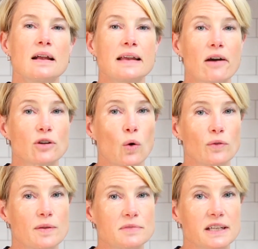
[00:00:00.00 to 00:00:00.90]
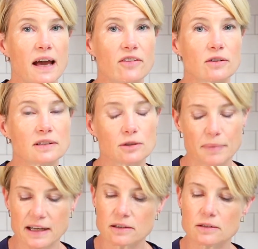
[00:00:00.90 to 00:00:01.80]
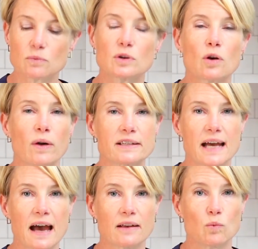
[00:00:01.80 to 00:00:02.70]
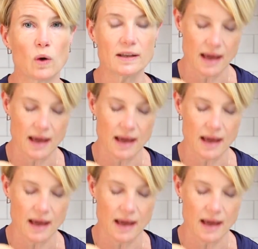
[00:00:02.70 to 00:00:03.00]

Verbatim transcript: Now to hold them together a little better, we're going to add one